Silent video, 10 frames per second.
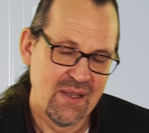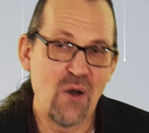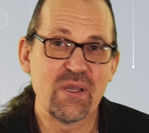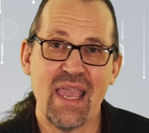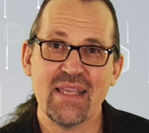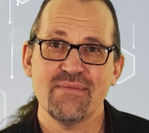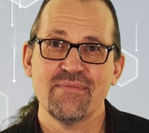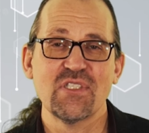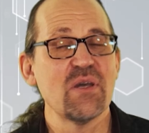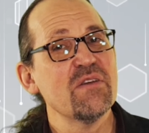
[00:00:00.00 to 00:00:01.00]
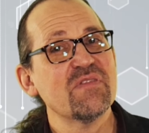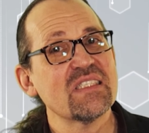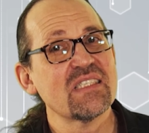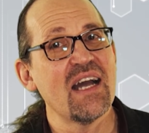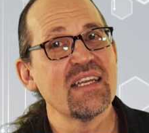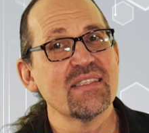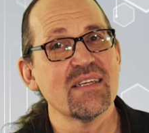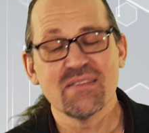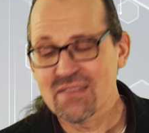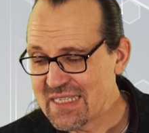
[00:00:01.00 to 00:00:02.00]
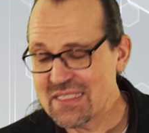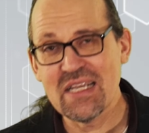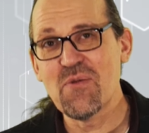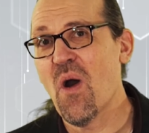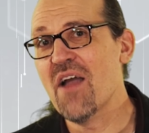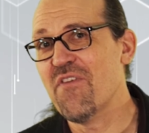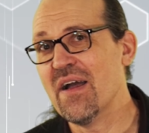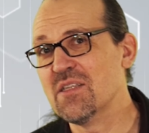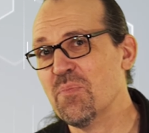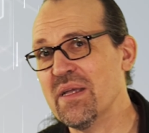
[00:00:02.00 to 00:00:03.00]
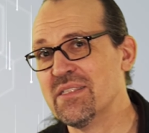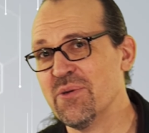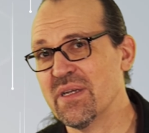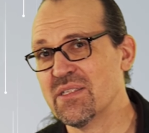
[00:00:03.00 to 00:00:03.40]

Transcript: Okay, so you've decided that ditching Wi-Fi is a bit too